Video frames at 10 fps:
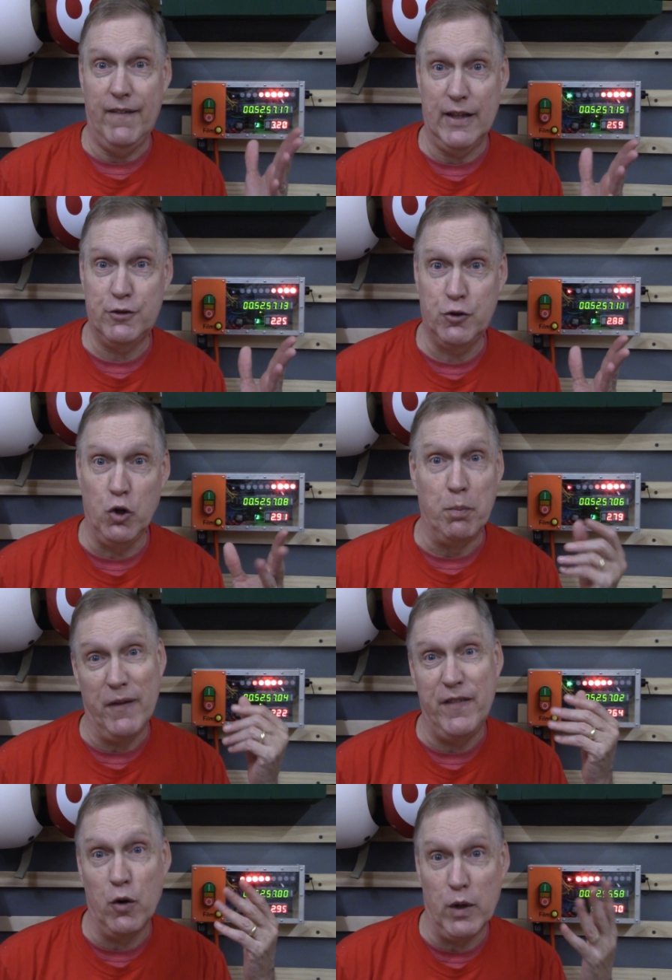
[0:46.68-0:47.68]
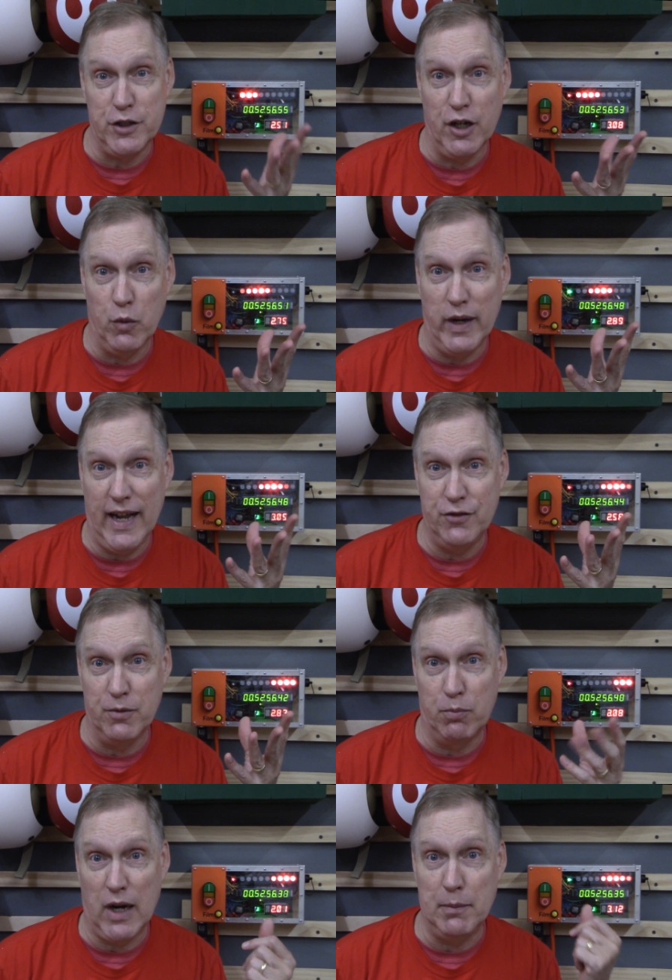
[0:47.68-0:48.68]
And that's true, but the original one had
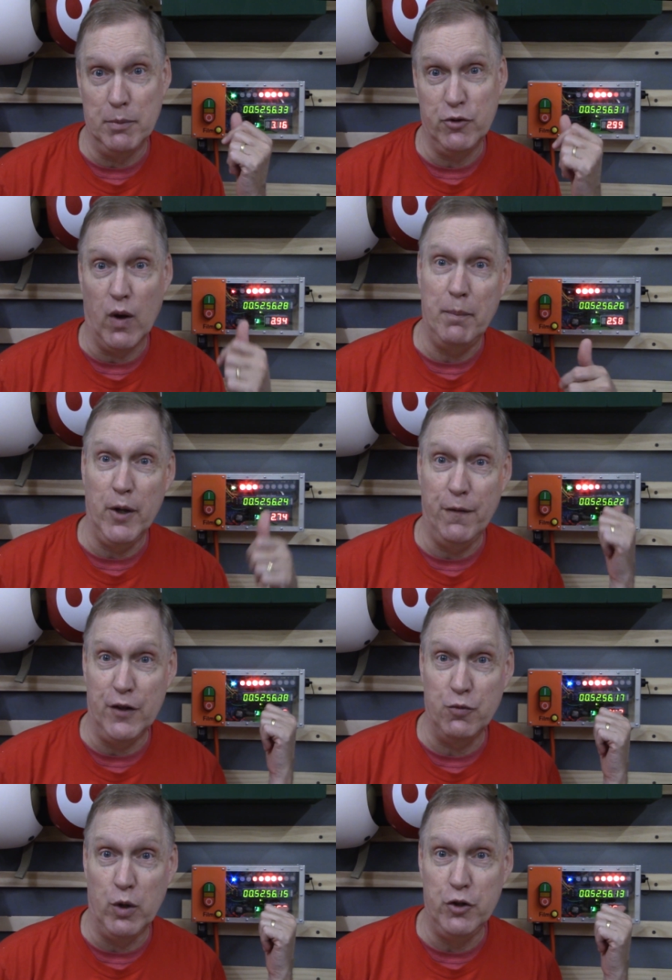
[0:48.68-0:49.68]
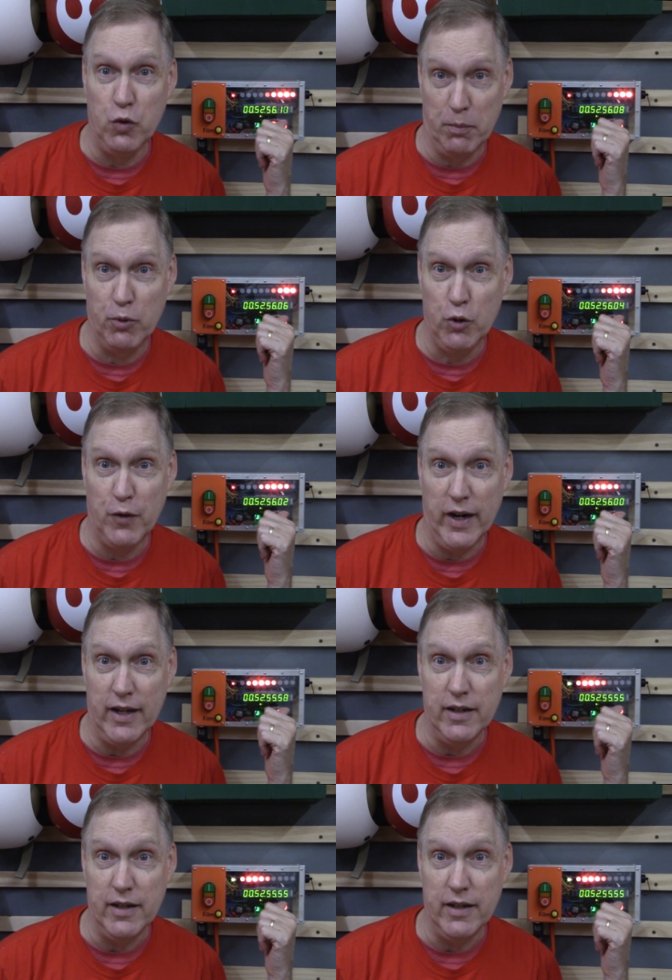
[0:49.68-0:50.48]
some problems, so I built this one to improve on it.